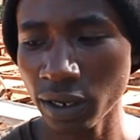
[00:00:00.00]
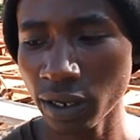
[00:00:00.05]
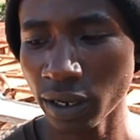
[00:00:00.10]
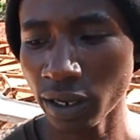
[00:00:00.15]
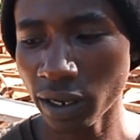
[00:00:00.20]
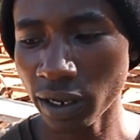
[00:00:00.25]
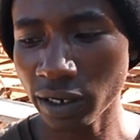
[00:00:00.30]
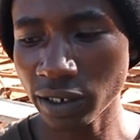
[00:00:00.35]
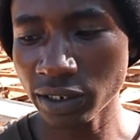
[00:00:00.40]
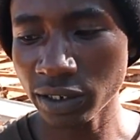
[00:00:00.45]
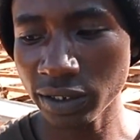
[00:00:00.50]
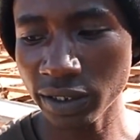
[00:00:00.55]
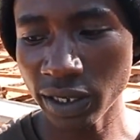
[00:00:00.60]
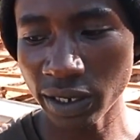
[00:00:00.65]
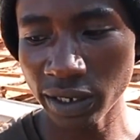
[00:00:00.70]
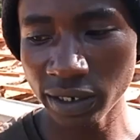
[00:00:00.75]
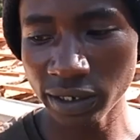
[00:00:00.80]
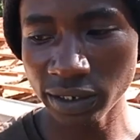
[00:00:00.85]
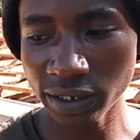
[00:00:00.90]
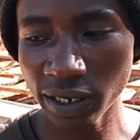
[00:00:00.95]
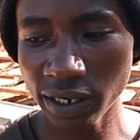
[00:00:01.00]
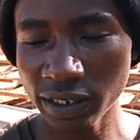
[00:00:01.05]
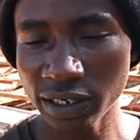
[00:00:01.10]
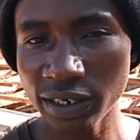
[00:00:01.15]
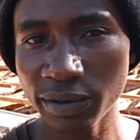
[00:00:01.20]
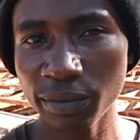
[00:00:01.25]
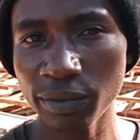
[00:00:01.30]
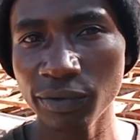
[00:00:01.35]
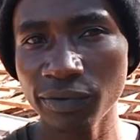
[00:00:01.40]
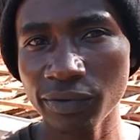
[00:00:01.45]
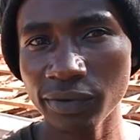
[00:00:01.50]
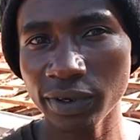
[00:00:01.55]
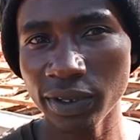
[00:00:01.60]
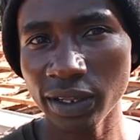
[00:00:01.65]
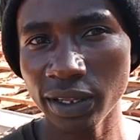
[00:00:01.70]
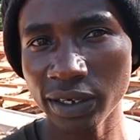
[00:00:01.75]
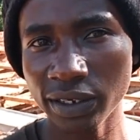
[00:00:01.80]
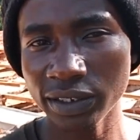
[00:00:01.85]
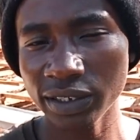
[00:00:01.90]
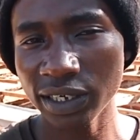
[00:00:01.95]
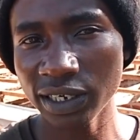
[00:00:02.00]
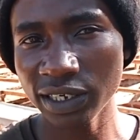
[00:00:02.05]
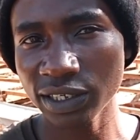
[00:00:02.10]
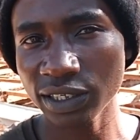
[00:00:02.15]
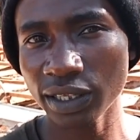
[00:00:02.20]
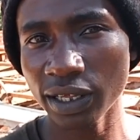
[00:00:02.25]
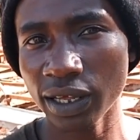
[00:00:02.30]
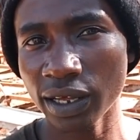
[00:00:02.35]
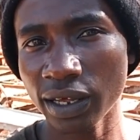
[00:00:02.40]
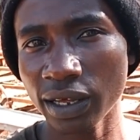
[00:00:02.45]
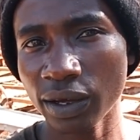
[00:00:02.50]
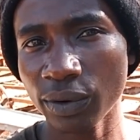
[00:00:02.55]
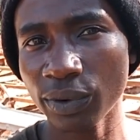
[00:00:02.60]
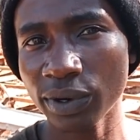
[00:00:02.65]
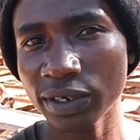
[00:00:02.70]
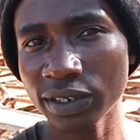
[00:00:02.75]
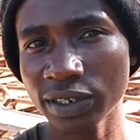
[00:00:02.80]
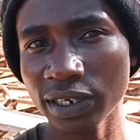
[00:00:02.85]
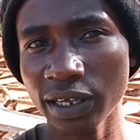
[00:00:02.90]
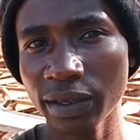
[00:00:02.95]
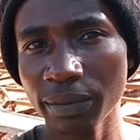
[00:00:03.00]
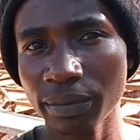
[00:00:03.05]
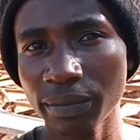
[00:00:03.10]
it can't remove that just one time.